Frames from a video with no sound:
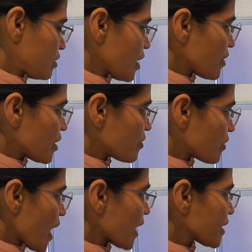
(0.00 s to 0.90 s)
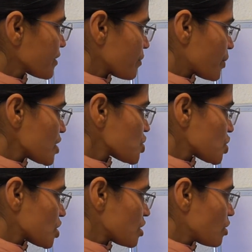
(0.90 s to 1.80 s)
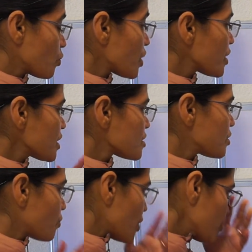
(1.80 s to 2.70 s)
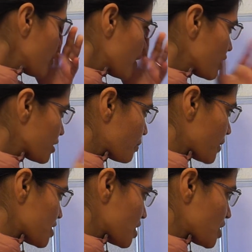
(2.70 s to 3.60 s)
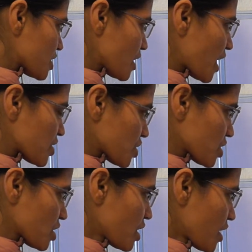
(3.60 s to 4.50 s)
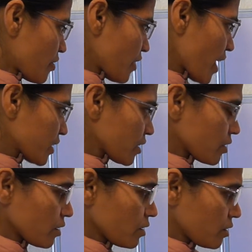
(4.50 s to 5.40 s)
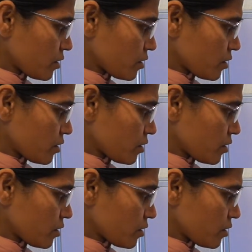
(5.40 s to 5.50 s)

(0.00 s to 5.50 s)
And then rank the pressure. Where do you think the pressure is largest? Rank the